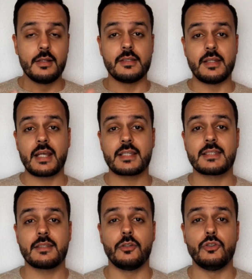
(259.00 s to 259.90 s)
The
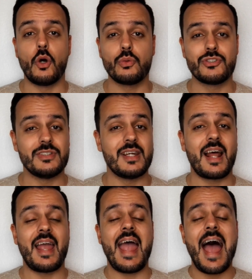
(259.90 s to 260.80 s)
next note that
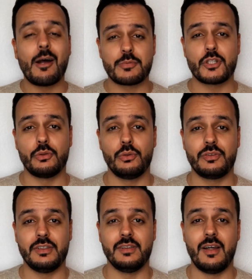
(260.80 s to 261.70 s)
I
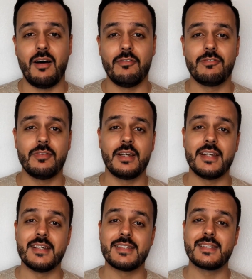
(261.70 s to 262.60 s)
absolutely love,
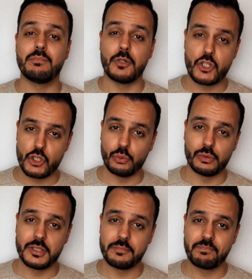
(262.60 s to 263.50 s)
it's
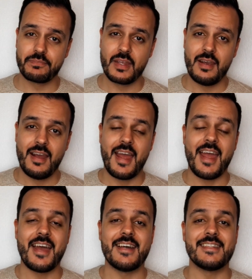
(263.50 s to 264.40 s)
Patchouly.
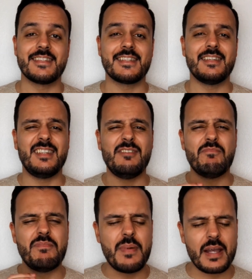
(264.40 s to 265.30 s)
And the
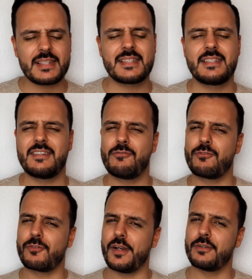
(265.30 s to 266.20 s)
best
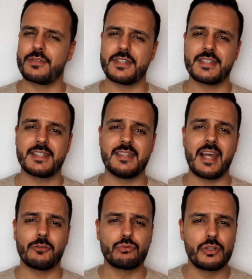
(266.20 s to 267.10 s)
fragrance
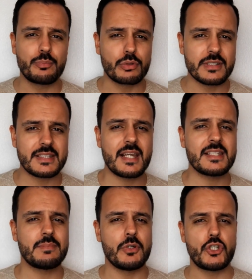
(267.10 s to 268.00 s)
that
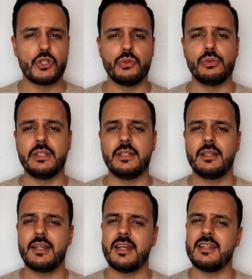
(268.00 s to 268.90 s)
represents patchouli
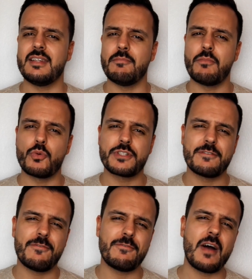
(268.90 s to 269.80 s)
in the most
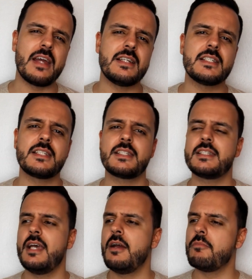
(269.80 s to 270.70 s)

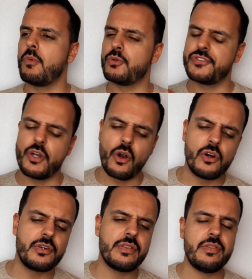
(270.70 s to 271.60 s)
finest, most
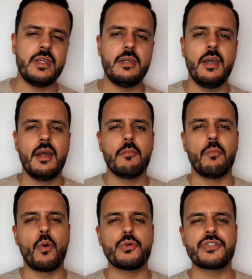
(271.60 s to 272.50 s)
earthy,
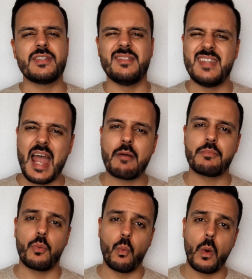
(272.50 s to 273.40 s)
most damp
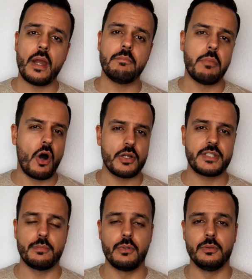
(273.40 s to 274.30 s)
way
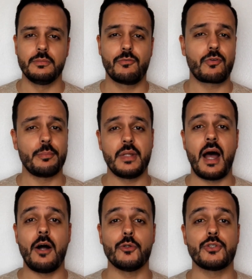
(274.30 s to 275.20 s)
possible, from the
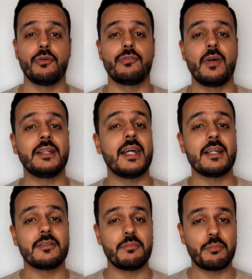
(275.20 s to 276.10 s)
house of,
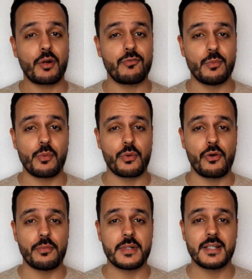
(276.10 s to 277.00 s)
again, Profumum
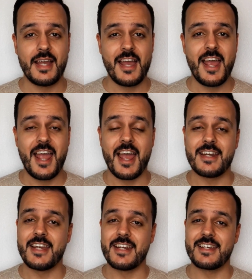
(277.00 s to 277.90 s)
Roma,
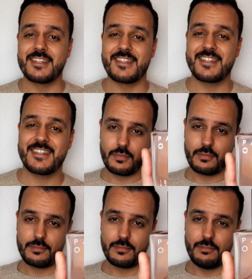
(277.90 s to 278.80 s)
and it is
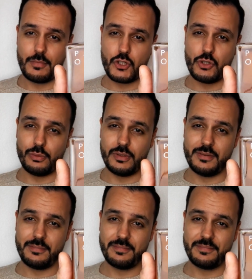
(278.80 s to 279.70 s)
patchouli.
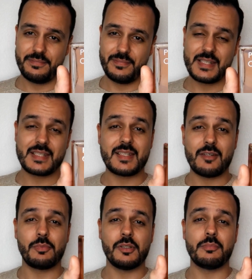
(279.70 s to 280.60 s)

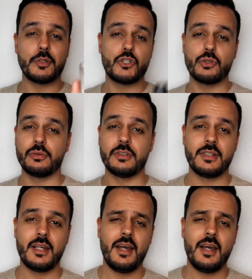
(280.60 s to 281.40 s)
Simply patchouli.